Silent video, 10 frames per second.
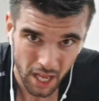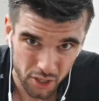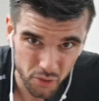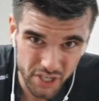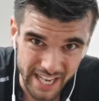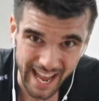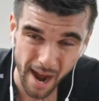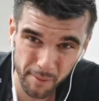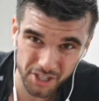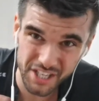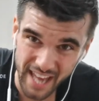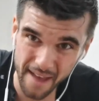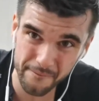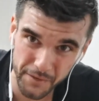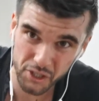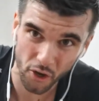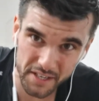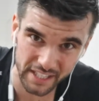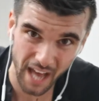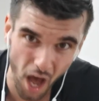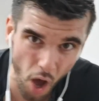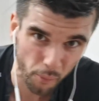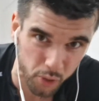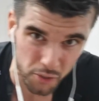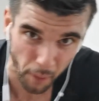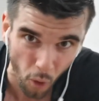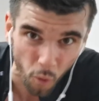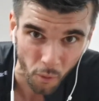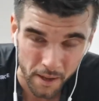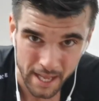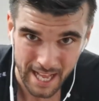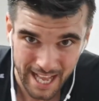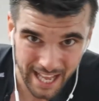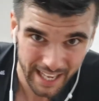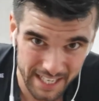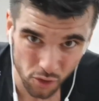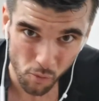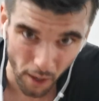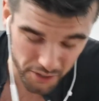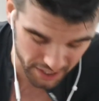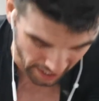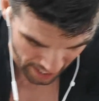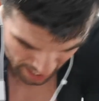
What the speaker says: you'll see how much he's emphasizing that upwards pull. He's almost